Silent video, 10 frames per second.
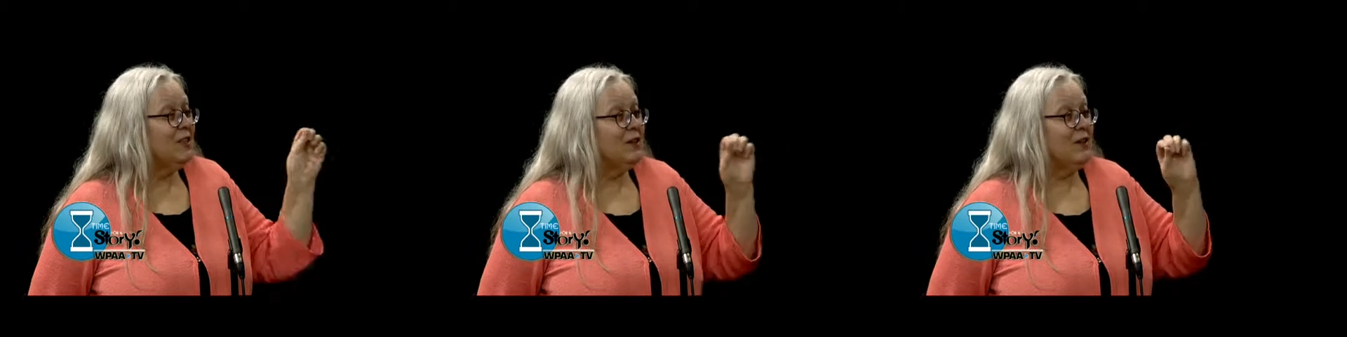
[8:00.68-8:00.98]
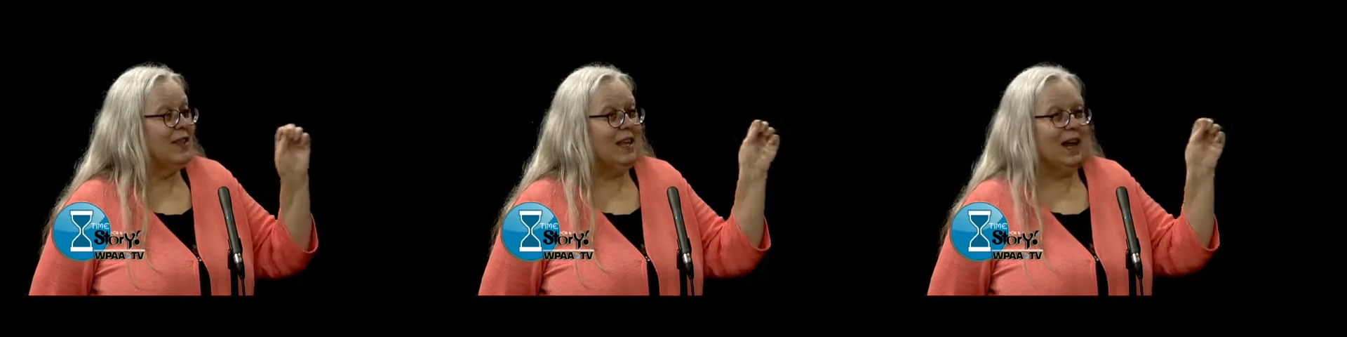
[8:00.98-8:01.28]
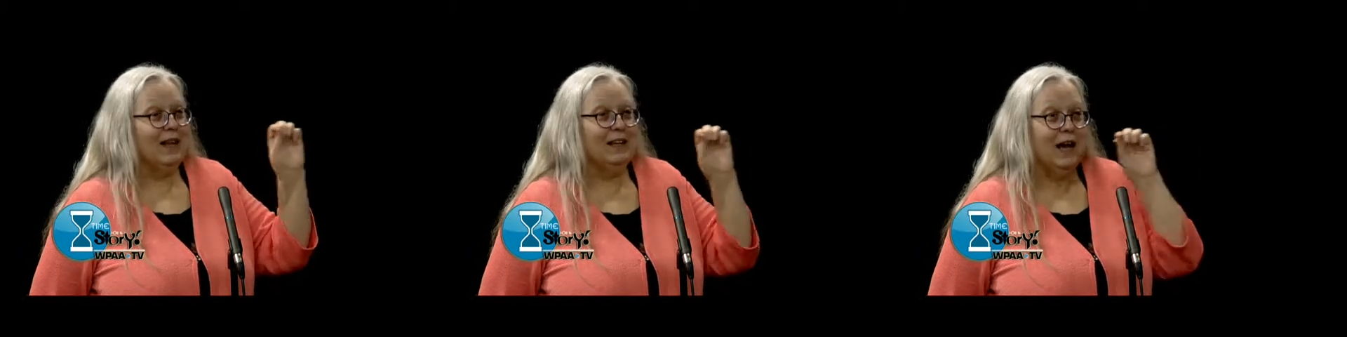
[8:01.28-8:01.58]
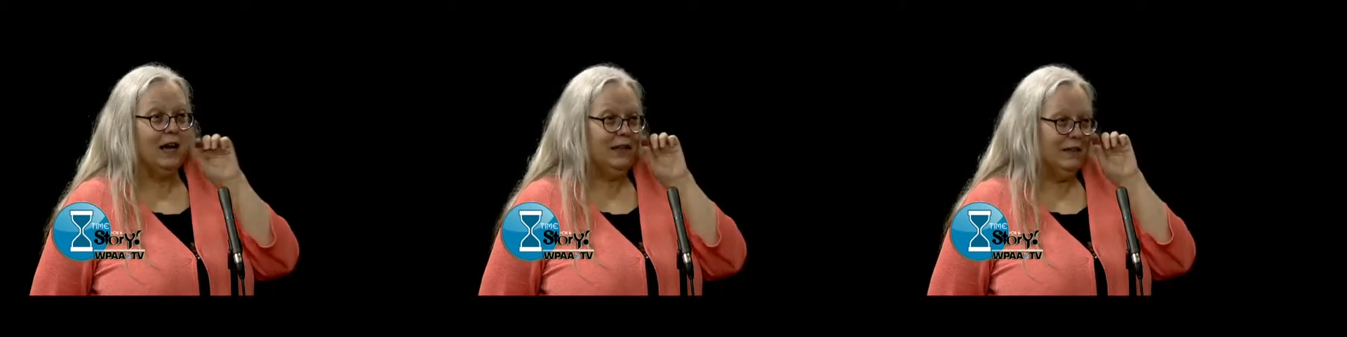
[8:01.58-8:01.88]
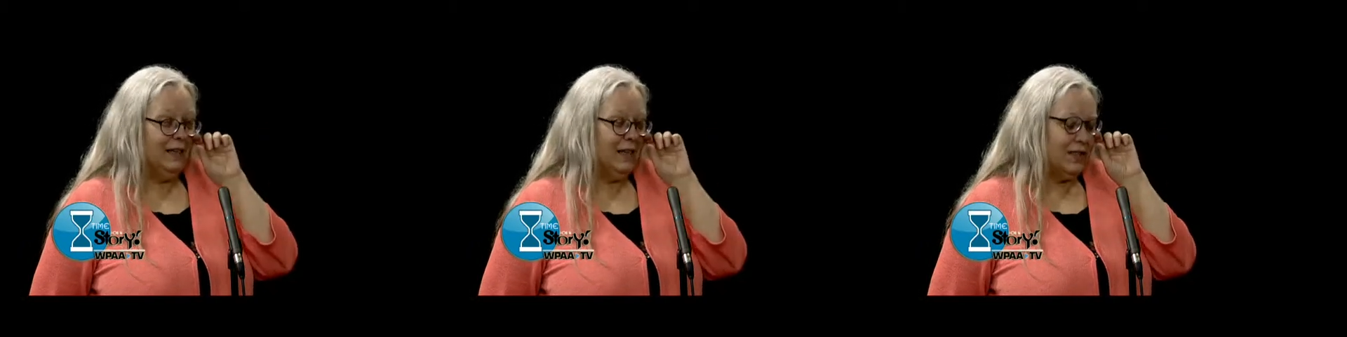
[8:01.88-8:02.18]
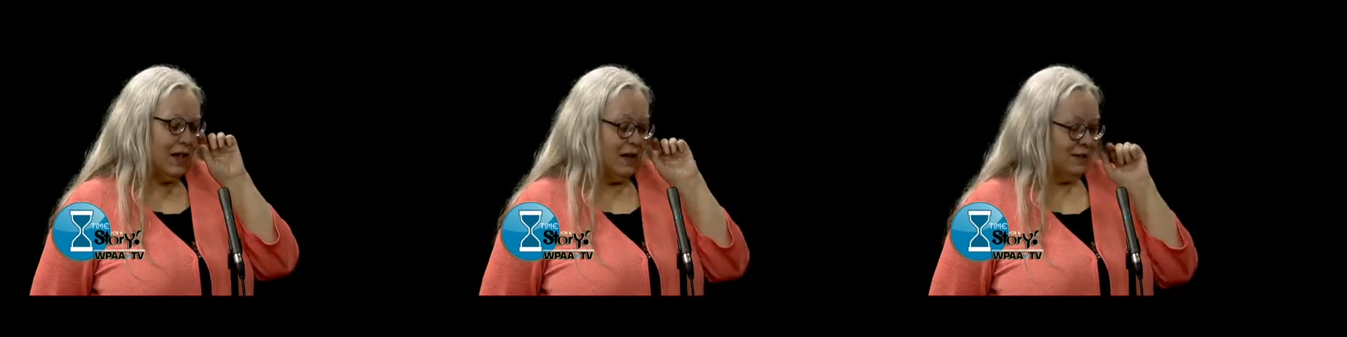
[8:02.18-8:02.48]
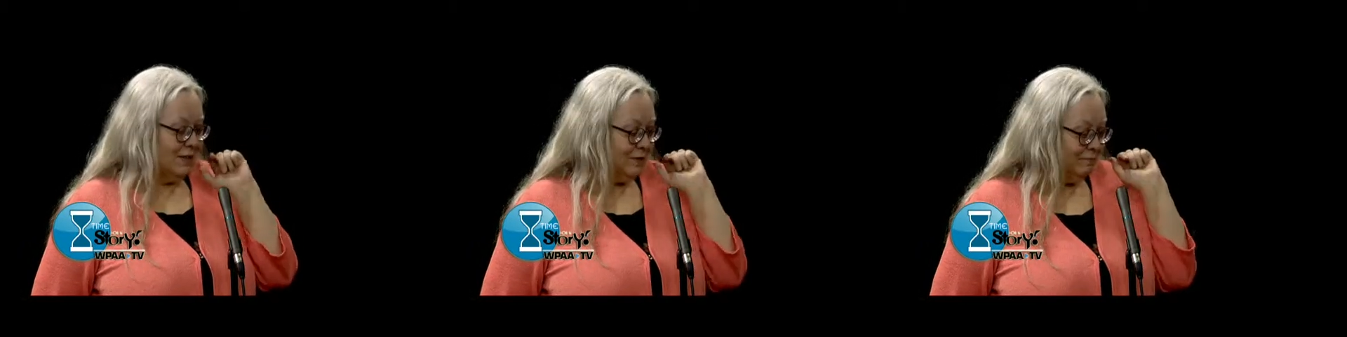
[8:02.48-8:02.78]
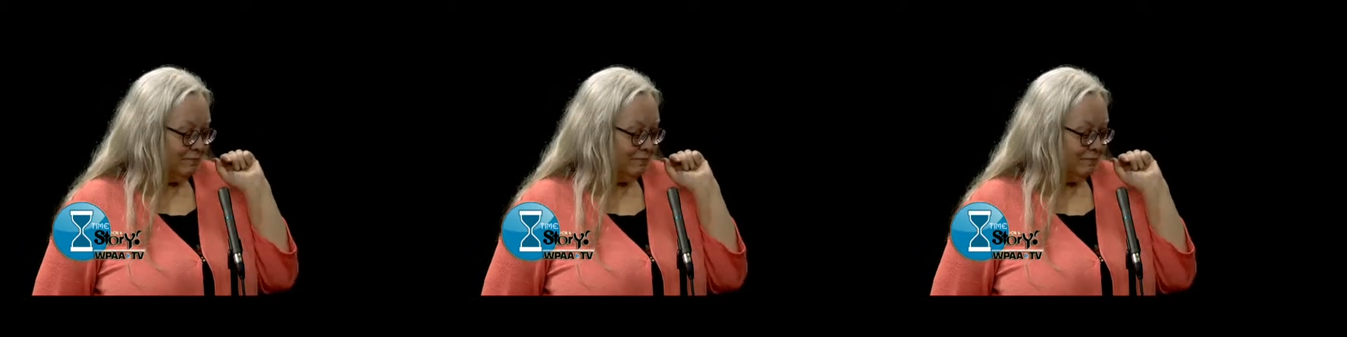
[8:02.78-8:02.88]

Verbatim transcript: little thing online, and it says,